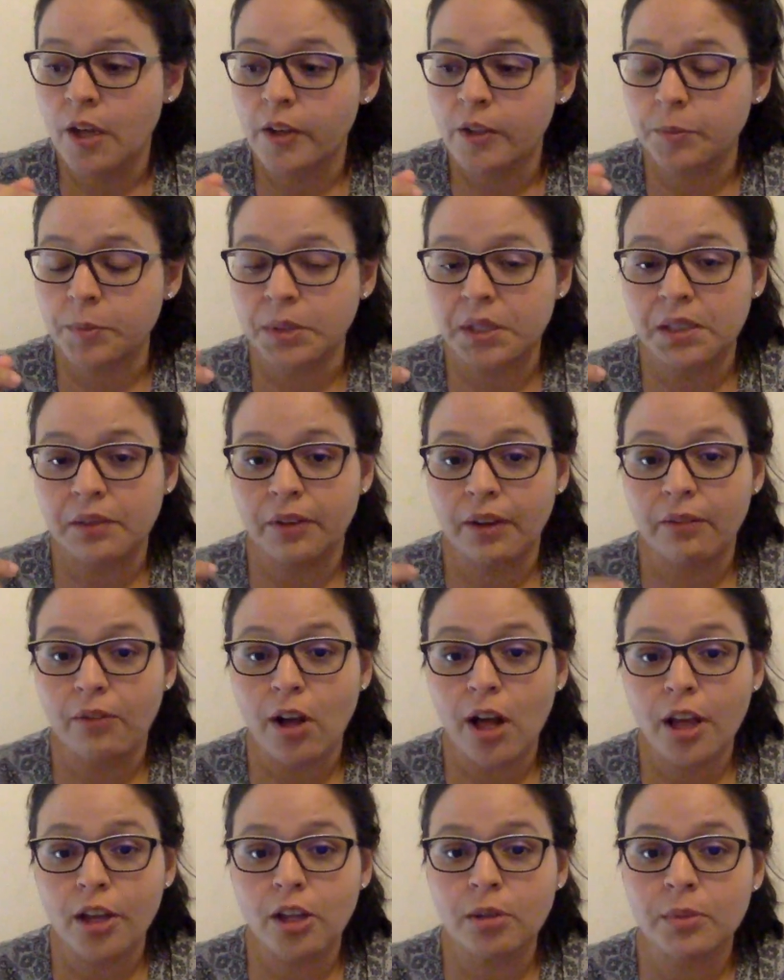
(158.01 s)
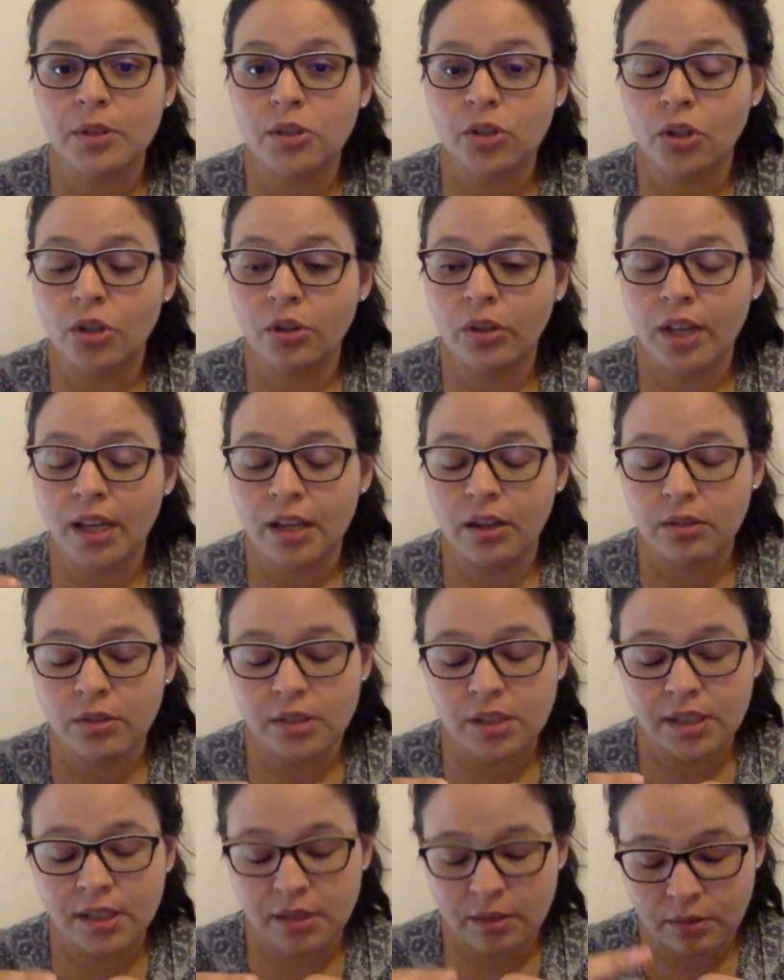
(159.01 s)
Specific volume, internal
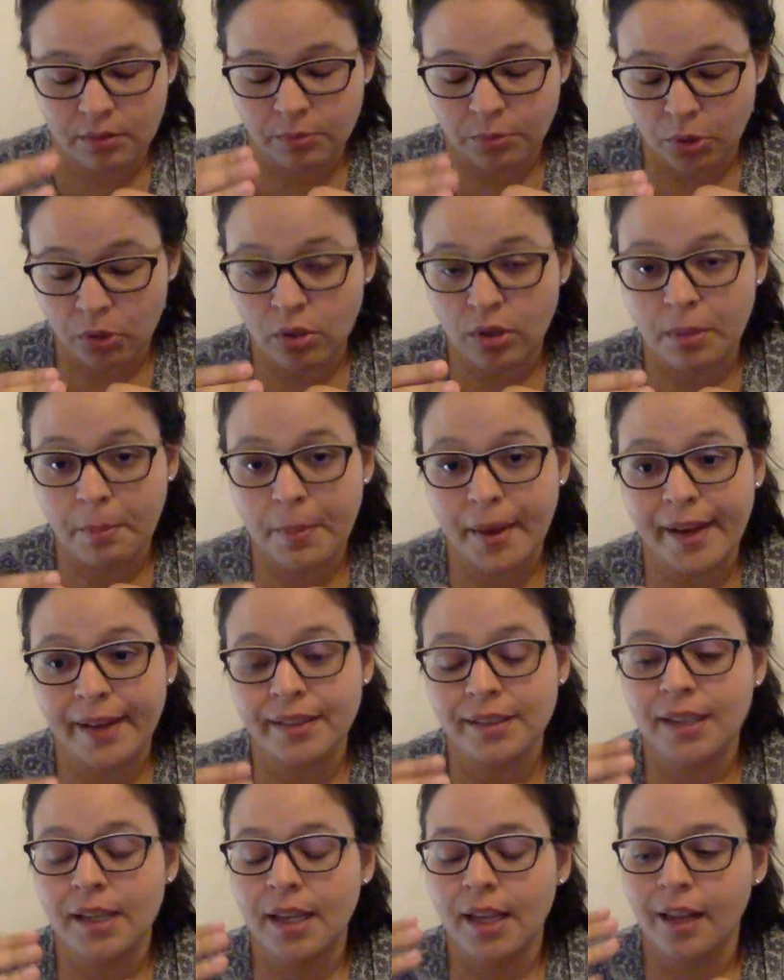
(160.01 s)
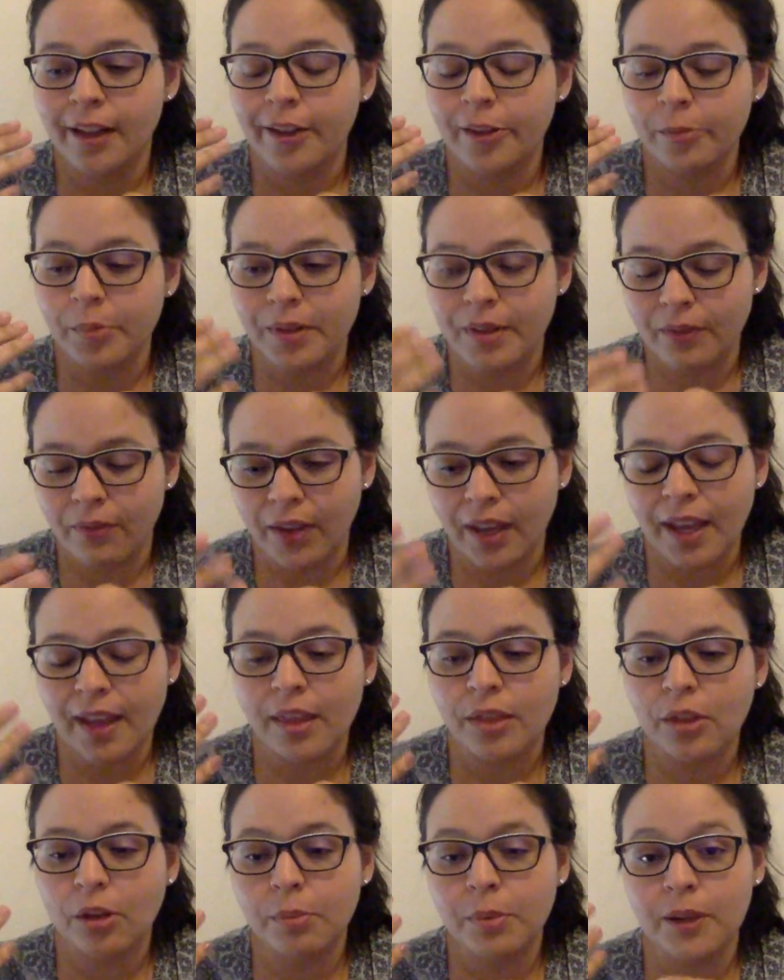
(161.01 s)
energy per unit mass, specific
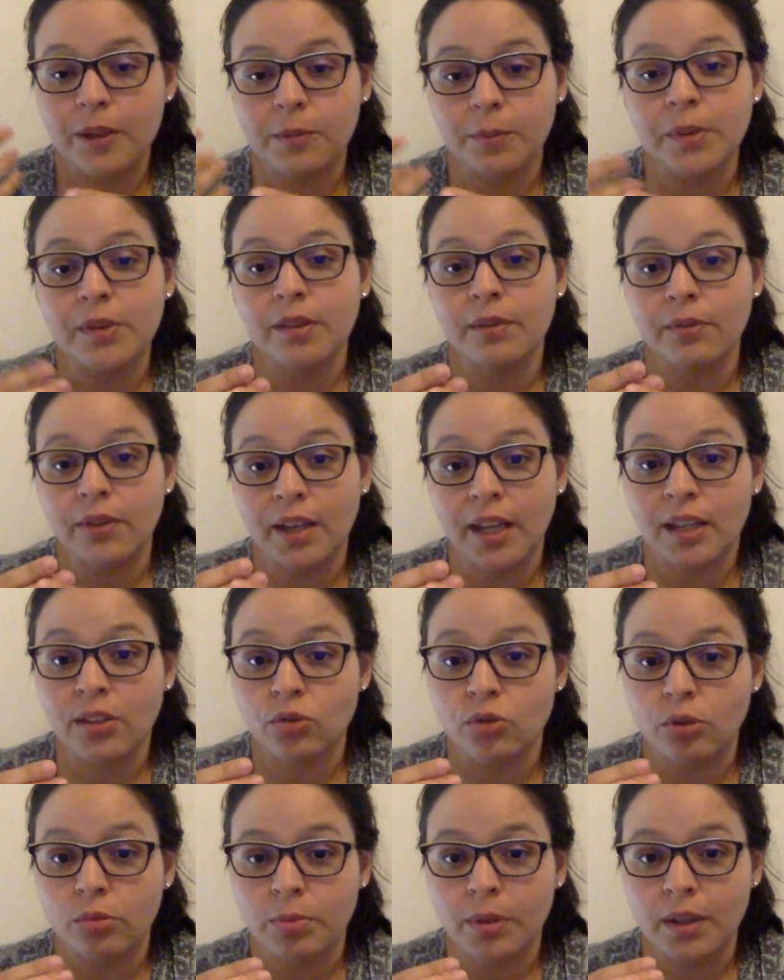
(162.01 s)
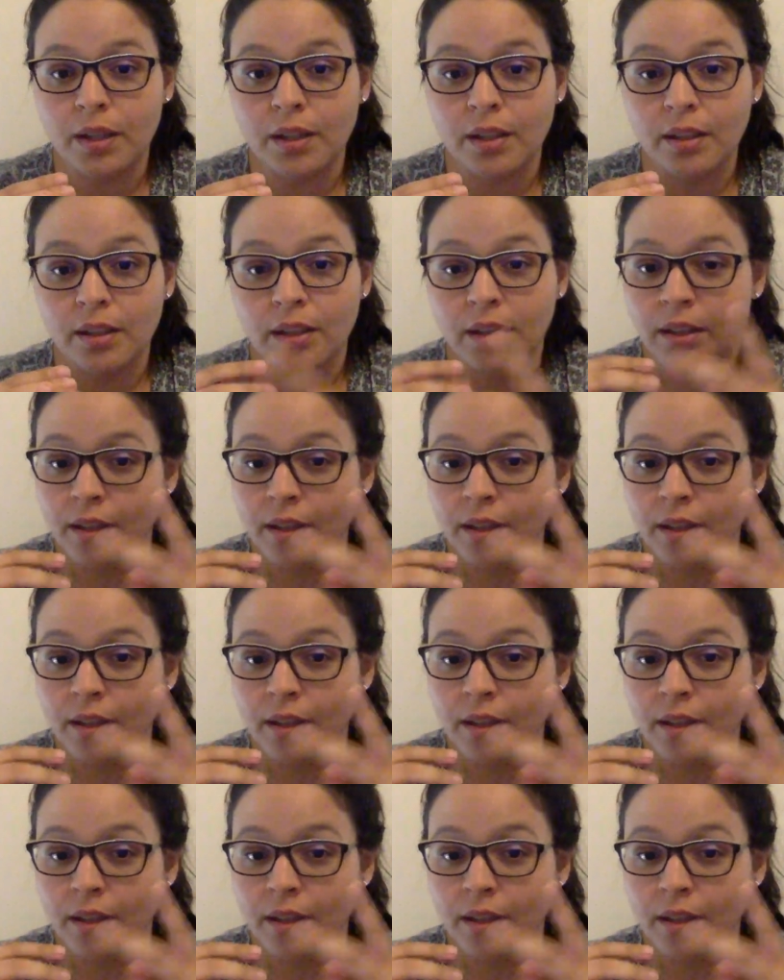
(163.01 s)
enthalpy, specific entropy.